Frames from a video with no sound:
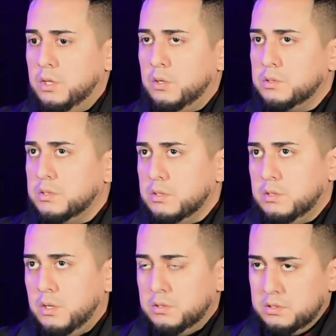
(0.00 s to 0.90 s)
There's
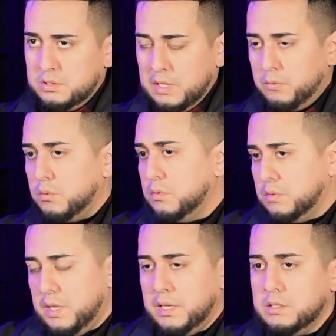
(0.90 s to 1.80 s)
several
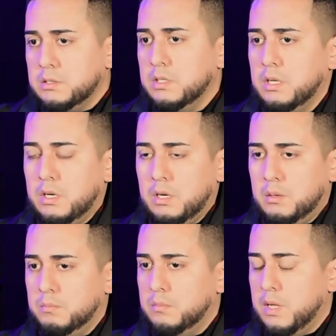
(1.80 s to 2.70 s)
things.
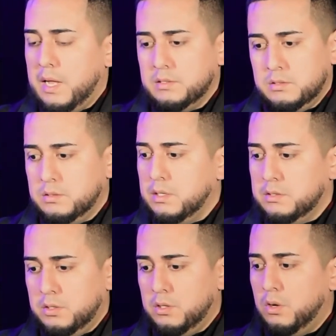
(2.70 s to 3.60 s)

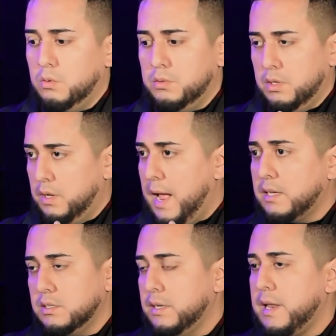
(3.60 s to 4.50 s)
As you know, the
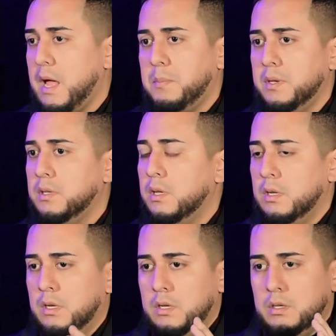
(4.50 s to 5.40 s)
accident happened.
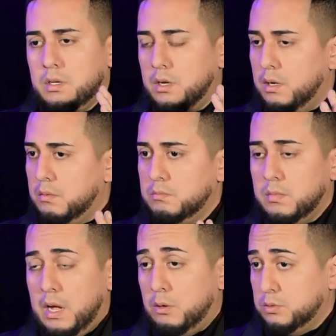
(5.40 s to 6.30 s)

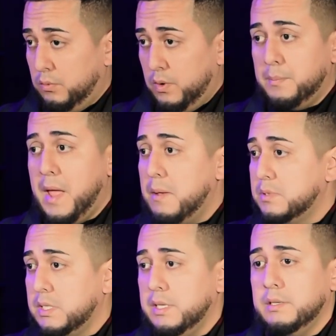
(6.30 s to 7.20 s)
I was over at
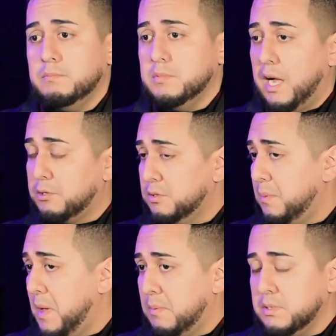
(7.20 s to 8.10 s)
BAMC. Doctors
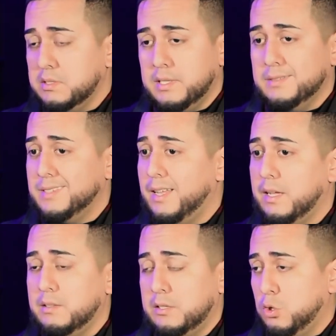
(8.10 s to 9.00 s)
at BAMC says,
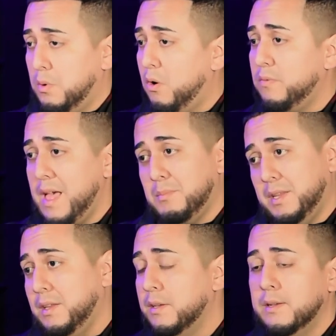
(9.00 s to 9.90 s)
hey, they told my whole
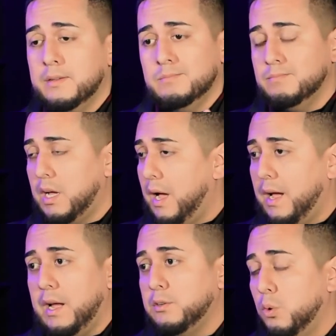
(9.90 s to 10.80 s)
family,
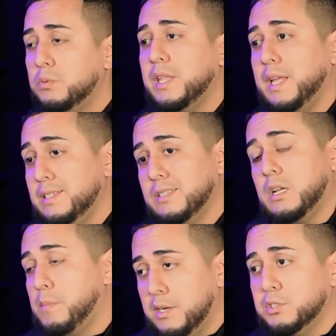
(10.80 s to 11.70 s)
I don't think he's going to
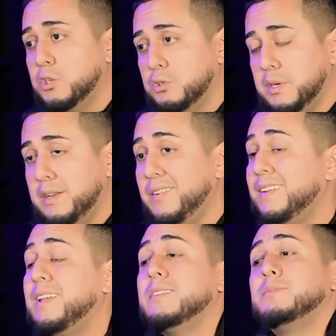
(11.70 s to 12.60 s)
come out of surgery. If he
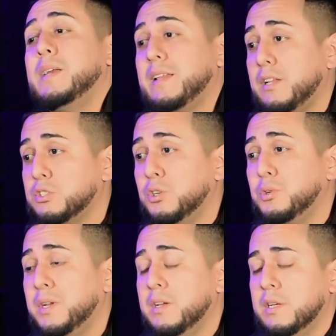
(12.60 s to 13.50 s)
does make it out of
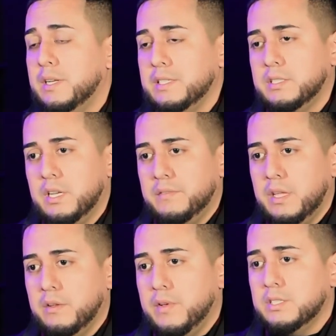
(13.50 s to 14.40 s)
surgery, he's going to be
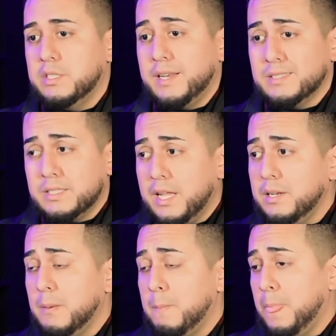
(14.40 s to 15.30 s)
in a vegetated state.